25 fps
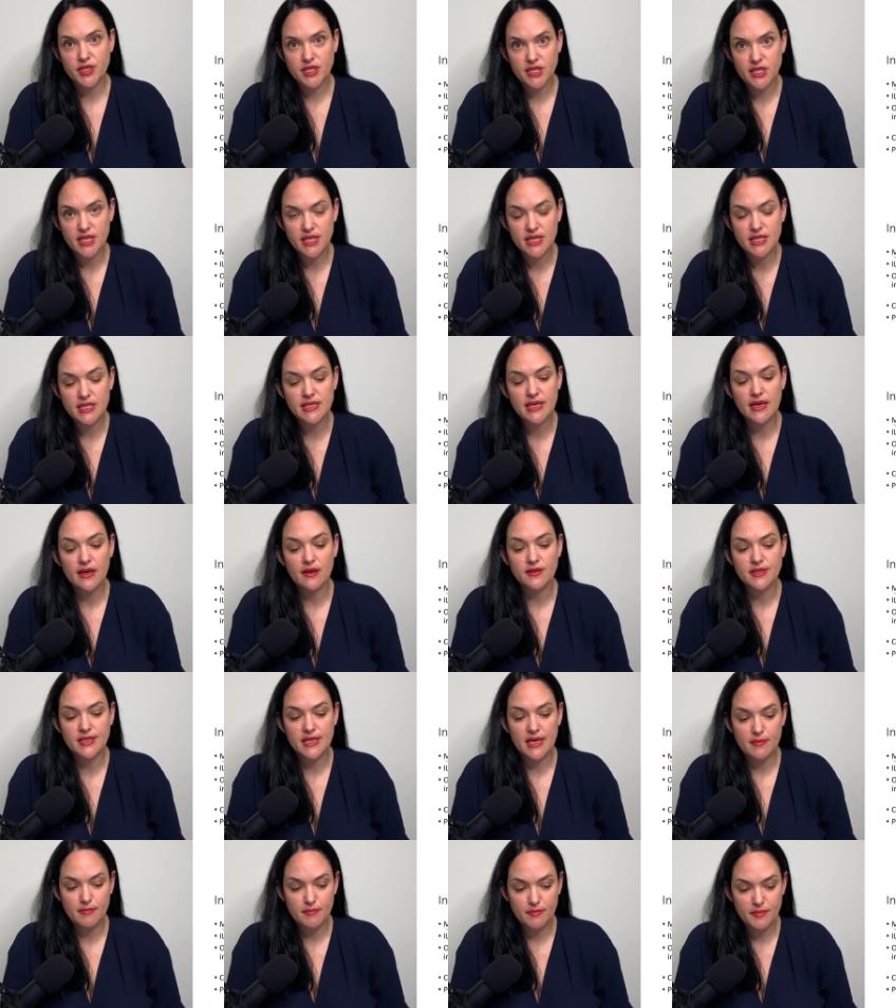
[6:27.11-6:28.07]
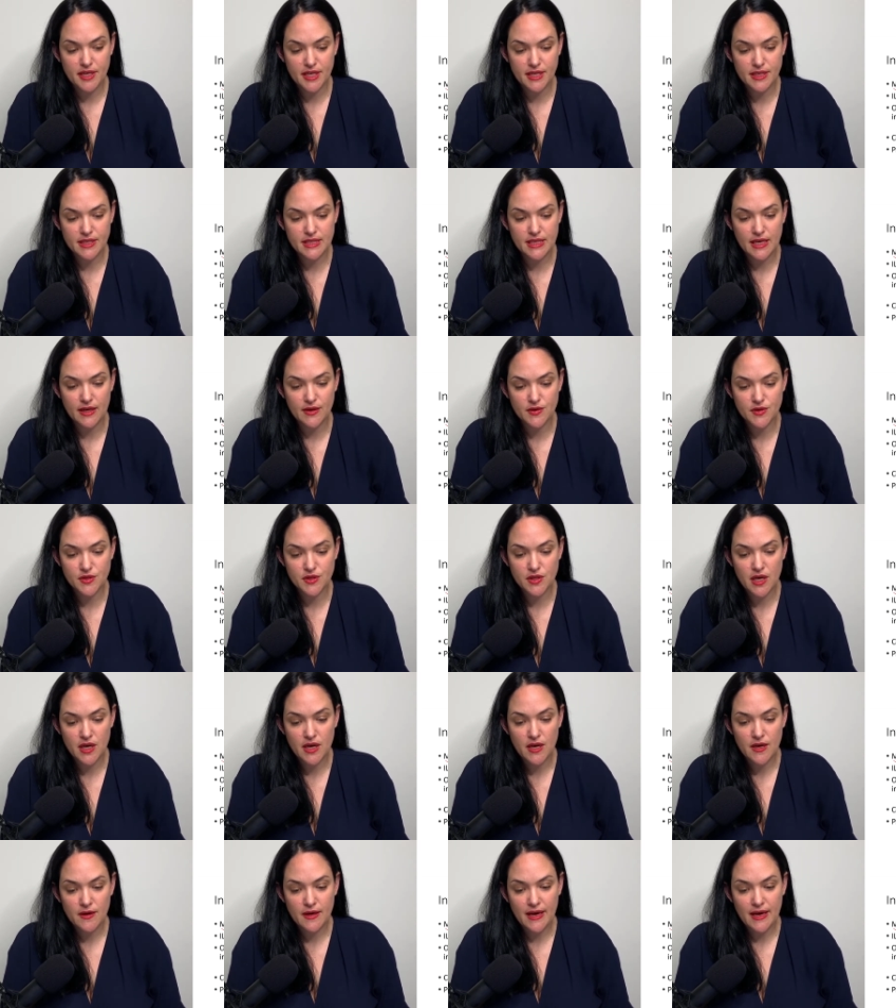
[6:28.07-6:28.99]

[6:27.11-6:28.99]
T cells and B cells.